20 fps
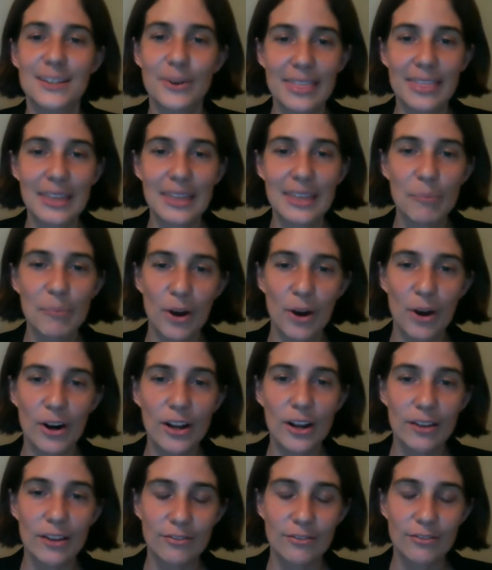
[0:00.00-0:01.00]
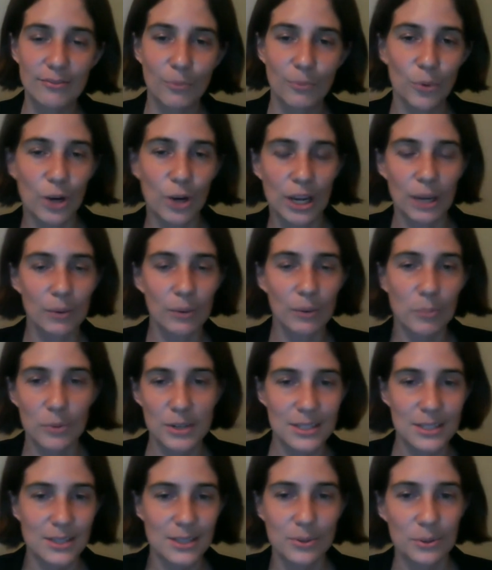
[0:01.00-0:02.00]
So I think part of working with
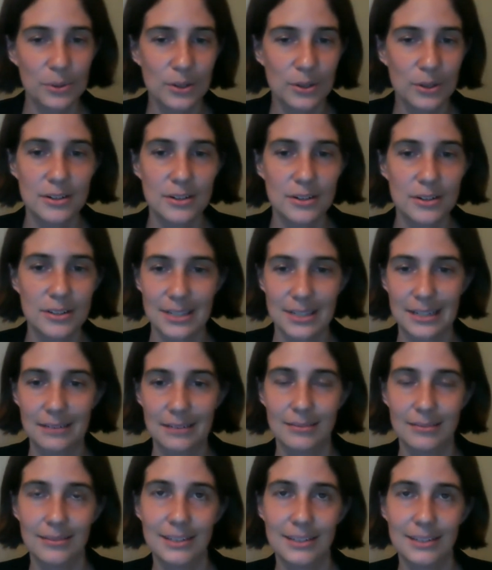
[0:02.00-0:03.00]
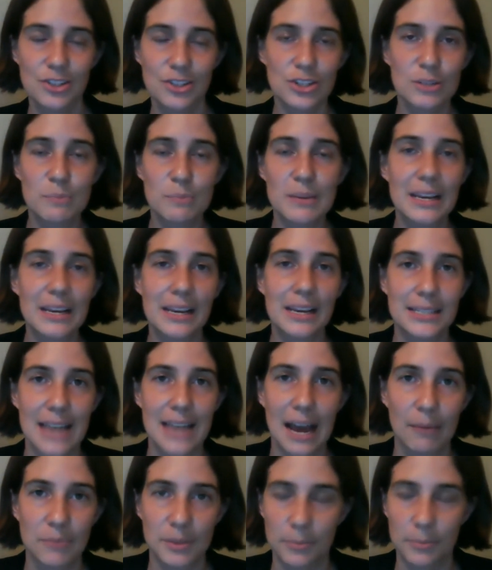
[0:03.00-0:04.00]
preschoolers and it's just being
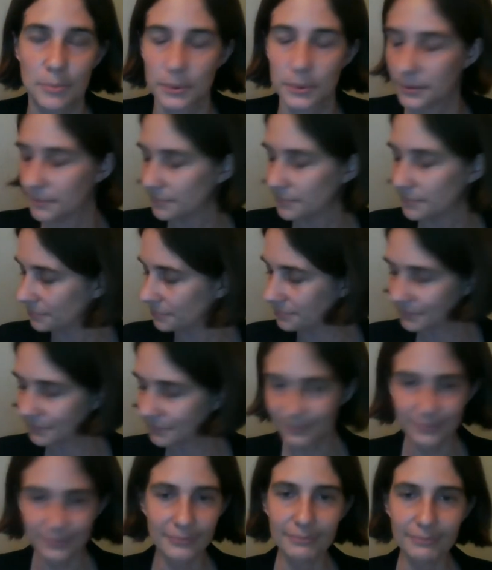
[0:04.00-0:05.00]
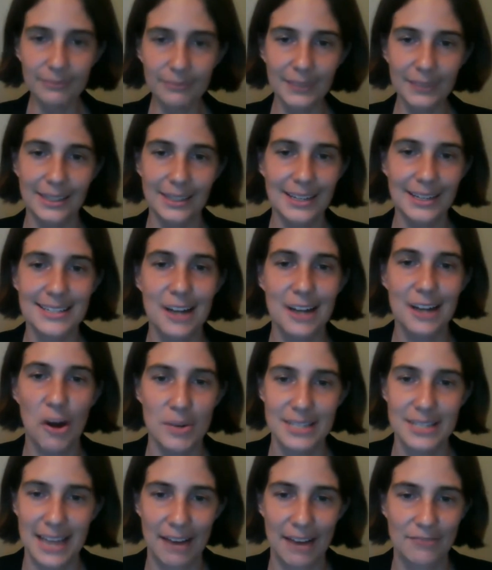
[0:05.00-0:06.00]
adaptable. It doesn't always
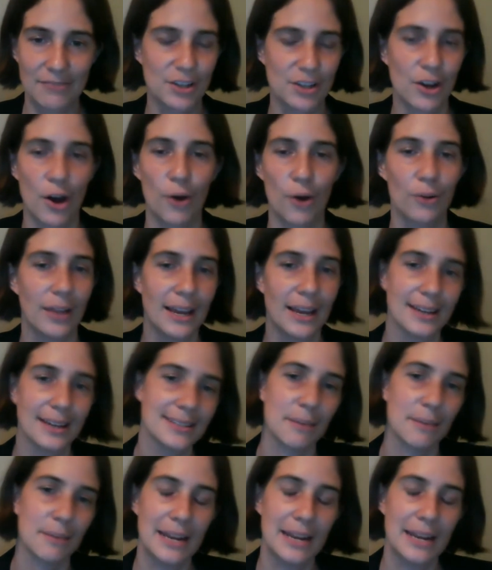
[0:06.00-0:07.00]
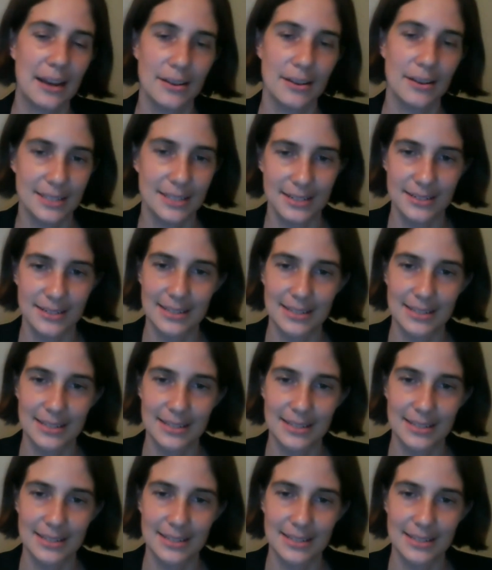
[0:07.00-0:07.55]
have to go like somebody else's.